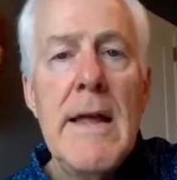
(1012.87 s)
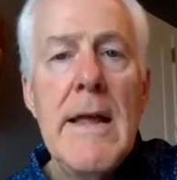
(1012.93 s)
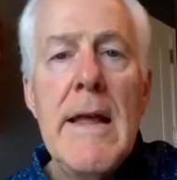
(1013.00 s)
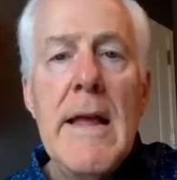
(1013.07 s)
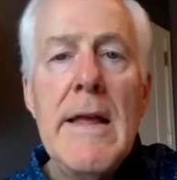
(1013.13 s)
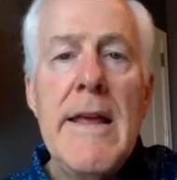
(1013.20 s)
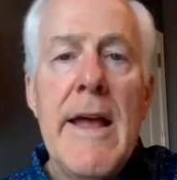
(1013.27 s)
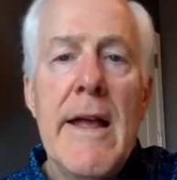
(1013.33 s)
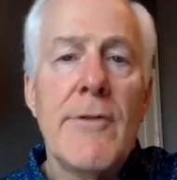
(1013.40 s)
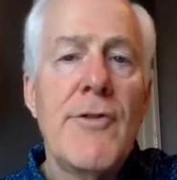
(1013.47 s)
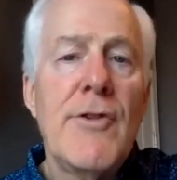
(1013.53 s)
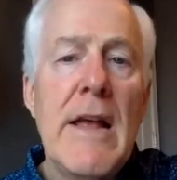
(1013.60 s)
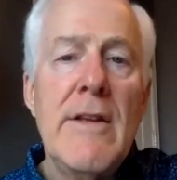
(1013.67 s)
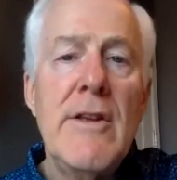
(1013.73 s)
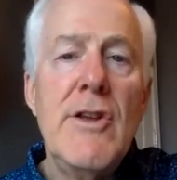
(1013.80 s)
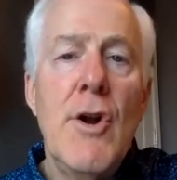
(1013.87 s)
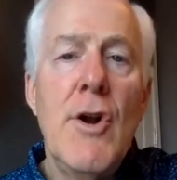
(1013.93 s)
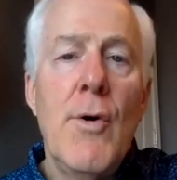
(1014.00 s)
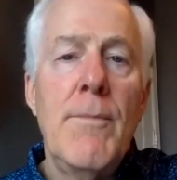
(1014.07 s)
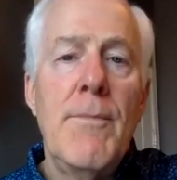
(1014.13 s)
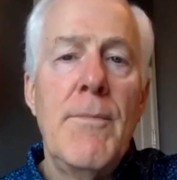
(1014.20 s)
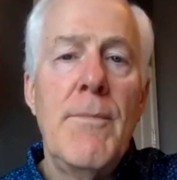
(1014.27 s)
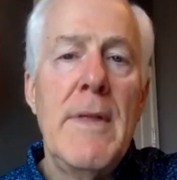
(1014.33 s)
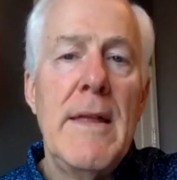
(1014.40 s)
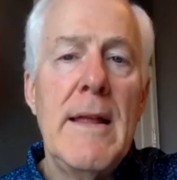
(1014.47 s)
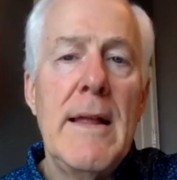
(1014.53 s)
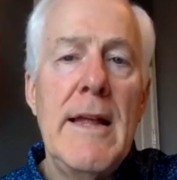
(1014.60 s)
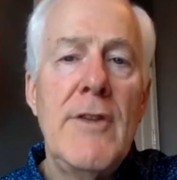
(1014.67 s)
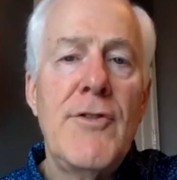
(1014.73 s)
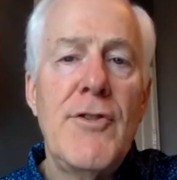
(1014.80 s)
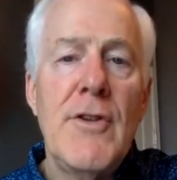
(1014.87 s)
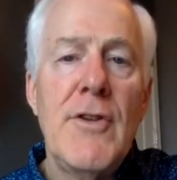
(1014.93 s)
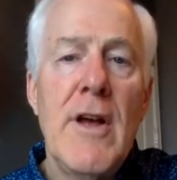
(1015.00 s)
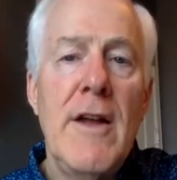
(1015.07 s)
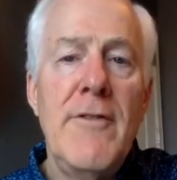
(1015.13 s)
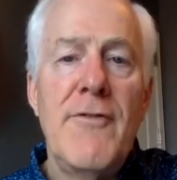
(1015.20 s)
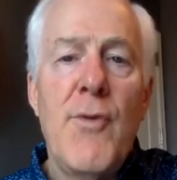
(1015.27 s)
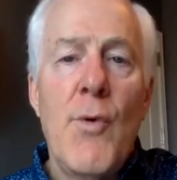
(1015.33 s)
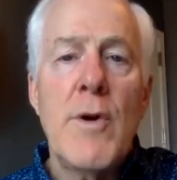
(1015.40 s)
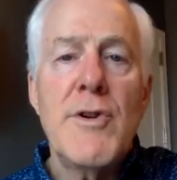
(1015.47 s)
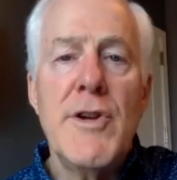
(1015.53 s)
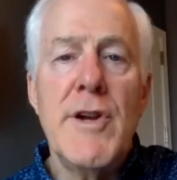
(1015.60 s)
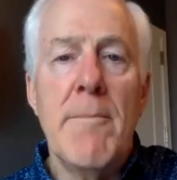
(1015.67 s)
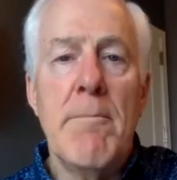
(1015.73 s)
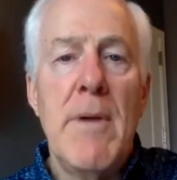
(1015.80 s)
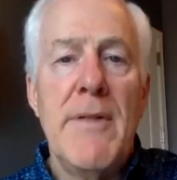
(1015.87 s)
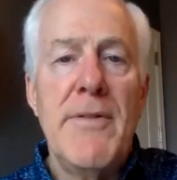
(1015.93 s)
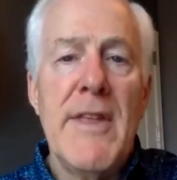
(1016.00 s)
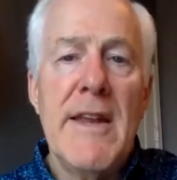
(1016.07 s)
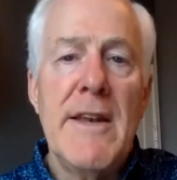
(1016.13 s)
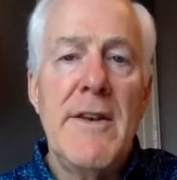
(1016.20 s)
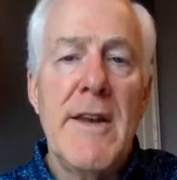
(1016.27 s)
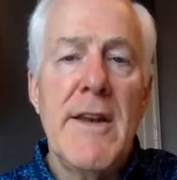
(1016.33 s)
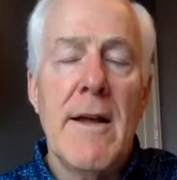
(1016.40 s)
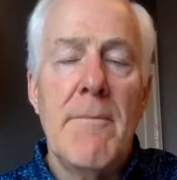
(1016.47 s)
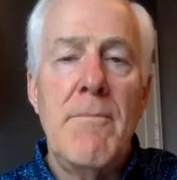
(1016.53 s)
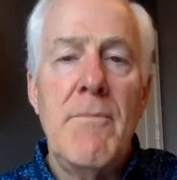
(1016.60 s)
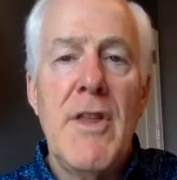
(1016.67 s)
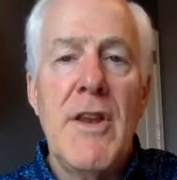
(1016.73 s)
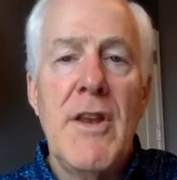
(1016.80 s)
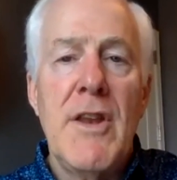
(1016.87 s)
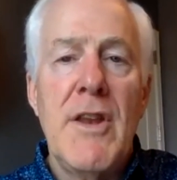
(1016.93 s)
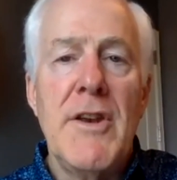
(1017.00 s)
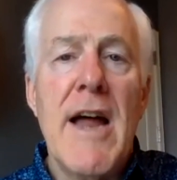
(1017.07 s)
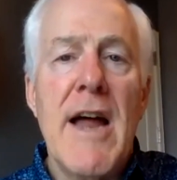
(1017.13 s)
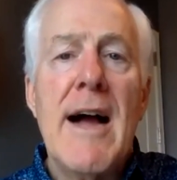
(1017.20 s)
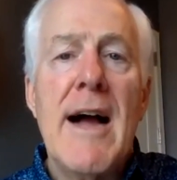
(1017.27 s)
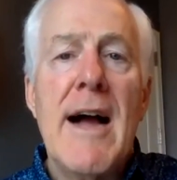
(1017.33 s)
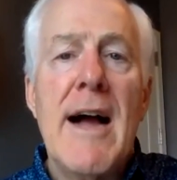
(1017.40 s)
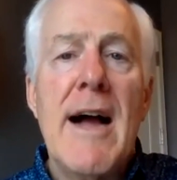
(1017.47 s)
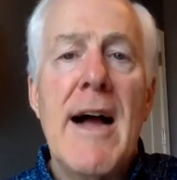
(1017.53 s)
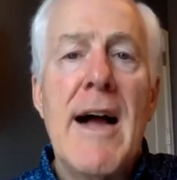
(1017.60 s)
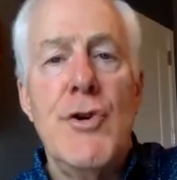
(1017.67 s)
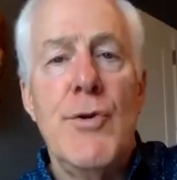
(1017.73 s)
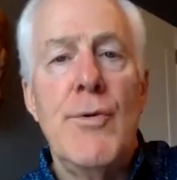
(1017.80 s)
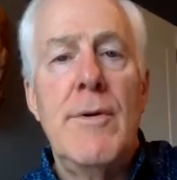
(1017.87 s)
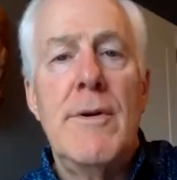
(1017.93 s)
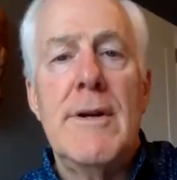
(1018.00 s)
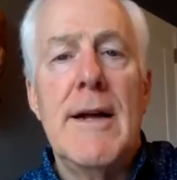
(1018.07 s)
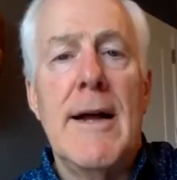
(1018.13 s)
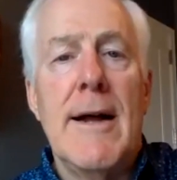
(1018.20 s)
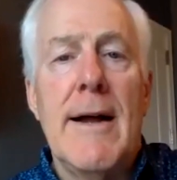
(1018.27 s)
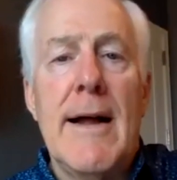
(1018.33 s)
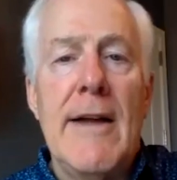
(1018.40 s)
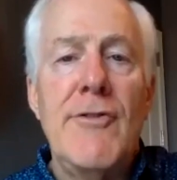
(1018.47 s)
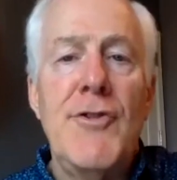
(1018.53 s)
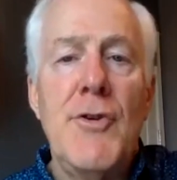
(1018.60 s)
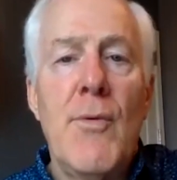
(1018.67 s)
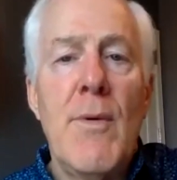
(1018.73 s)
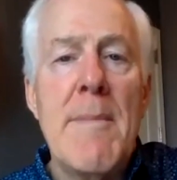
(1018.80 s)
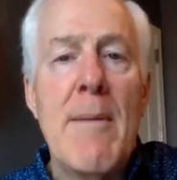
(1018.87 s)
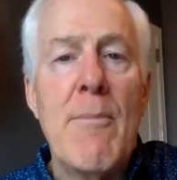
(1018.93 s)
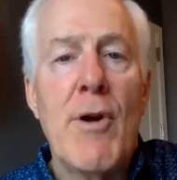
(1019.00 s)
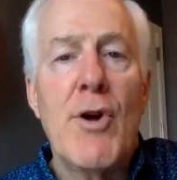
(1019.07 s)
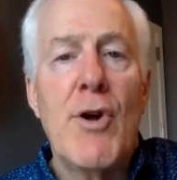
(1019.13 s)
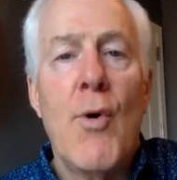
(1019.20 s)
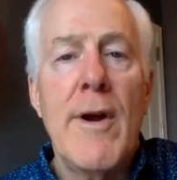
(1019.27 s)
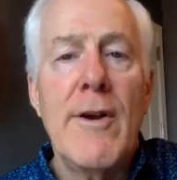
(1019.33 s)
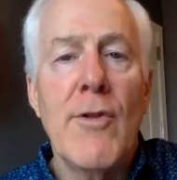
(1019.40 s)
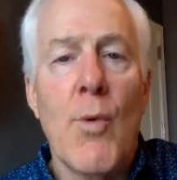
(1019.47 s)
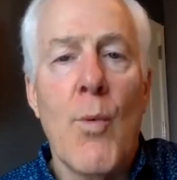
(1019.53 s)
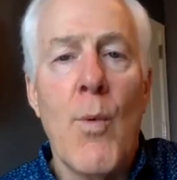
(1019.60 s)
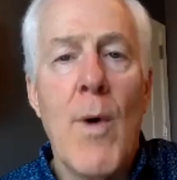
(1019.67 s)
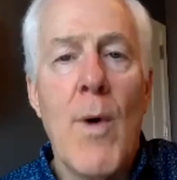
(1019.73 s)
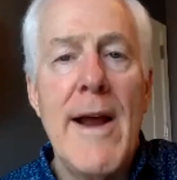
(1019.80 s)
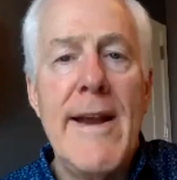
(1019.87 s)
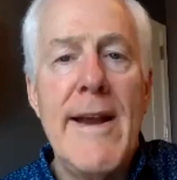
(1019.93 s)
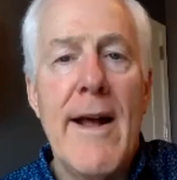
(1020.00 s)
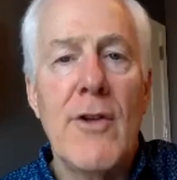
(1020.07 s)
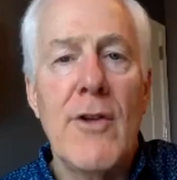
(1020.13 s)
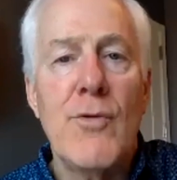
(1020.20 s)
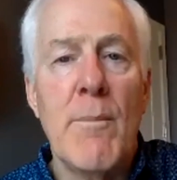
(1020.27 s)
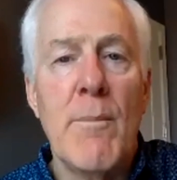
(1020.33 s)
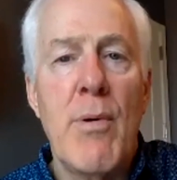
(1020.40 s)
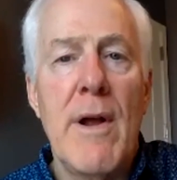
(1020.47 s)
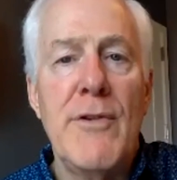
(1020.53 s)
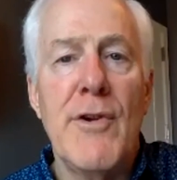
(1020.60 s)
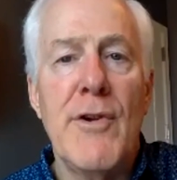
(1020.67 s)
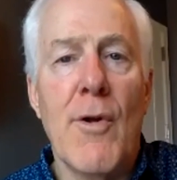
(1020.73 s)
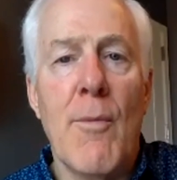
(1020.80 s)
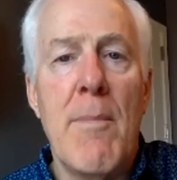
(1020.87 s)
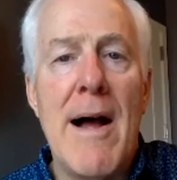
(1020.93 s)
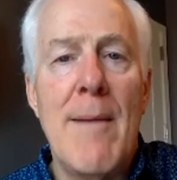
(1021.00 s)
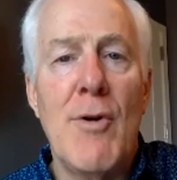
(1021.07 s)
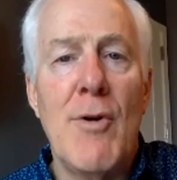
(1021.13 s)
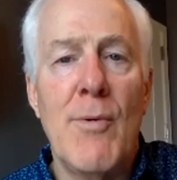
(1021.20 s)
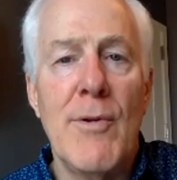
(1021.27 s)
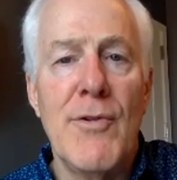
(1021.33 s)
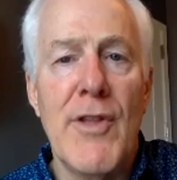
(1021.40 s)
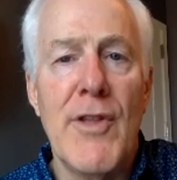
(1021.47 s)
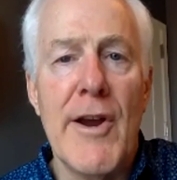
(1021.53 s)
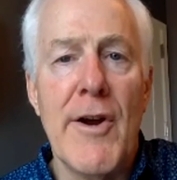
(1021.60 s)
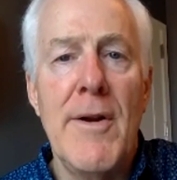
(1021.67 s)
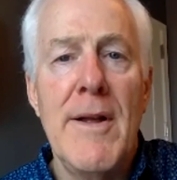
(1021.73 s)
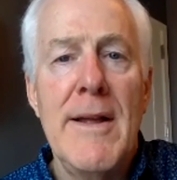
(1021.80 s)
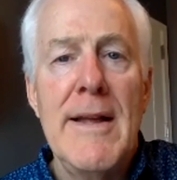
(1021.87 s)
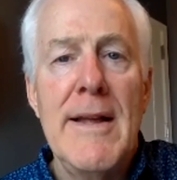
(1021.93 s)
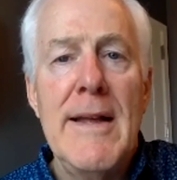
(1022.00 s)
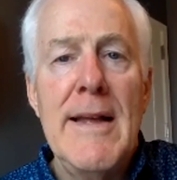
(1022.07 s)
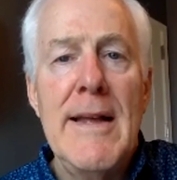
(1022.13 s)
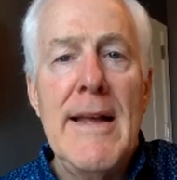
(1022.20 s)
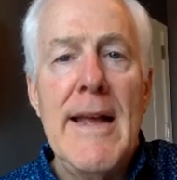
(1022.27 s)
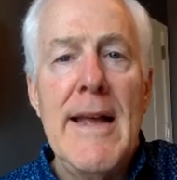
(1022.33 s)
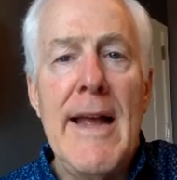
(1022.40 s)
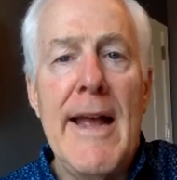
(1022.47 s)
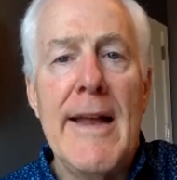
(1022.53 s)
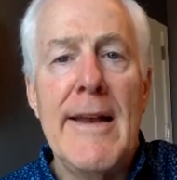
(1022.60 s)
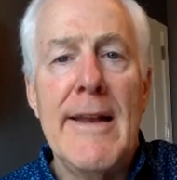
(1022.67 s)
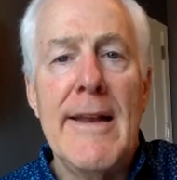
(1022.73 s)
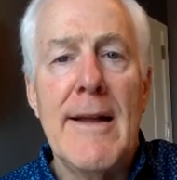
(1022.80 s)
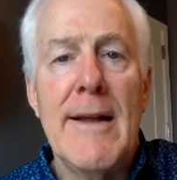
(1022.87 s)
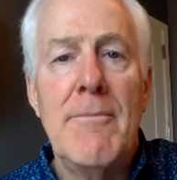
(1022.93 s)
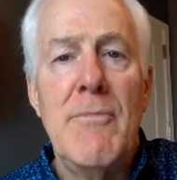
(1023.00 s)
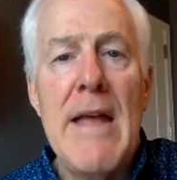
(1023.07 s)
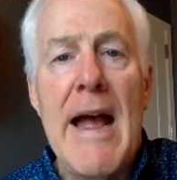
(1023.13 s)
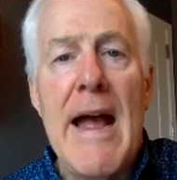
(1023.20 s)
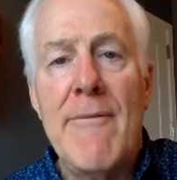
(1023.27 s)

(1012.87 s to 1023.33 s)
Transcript: Yes, it's unfortunate, but that the DACA issue, I still remember going to the White House when President Obama was there, and after